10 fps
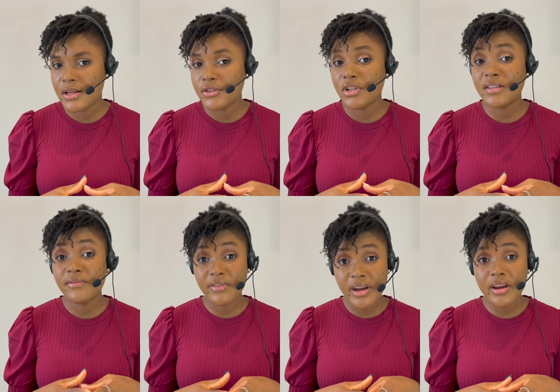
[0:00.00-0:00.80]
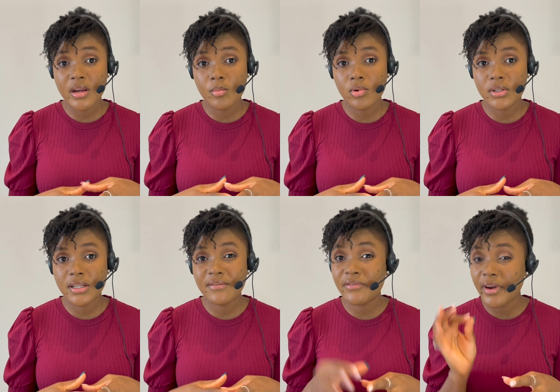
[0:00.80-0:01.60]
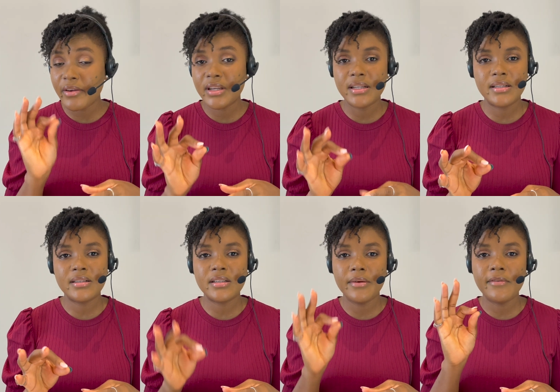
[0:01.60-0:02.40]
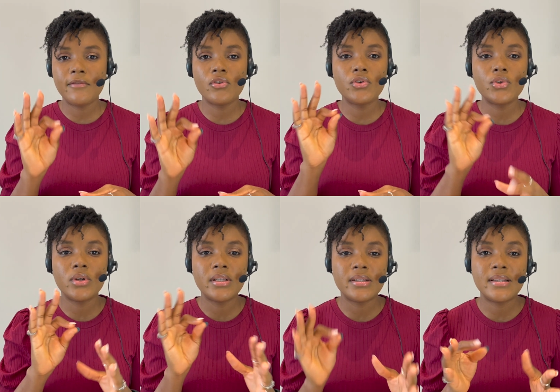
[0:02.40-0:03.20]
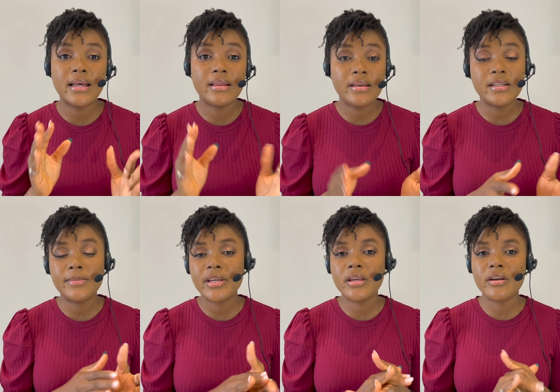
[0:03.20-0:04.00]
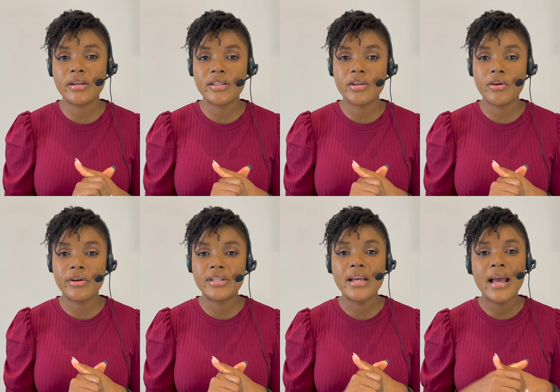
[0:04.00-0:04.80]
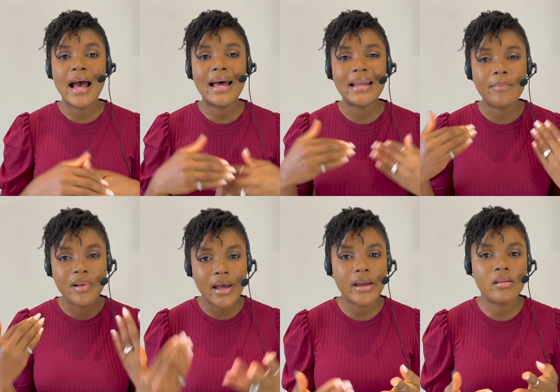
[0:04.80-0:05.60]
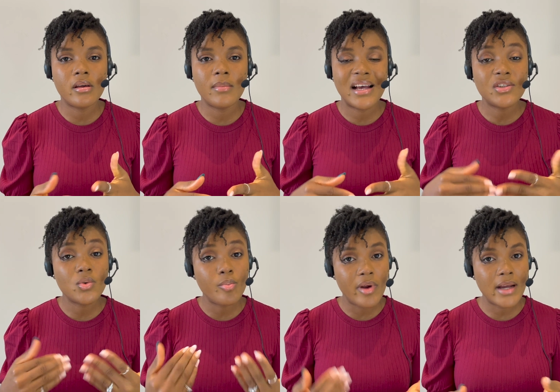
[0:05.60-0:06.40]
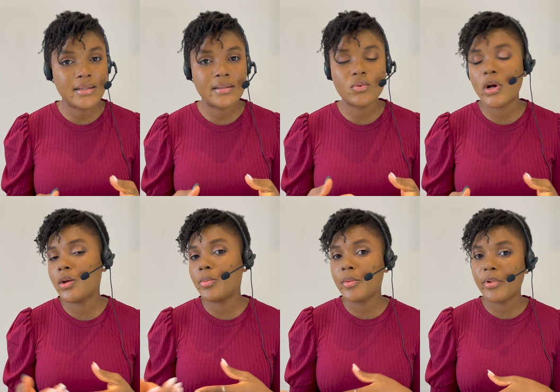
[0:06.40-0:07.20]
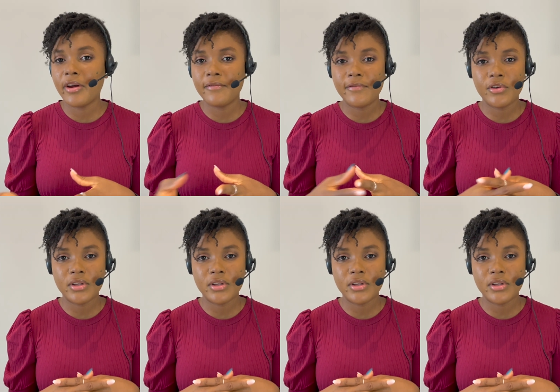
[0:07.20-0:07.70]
So it's very important, very necessary for you to understand these speaking categories and apply them as you practice while you're preparing for your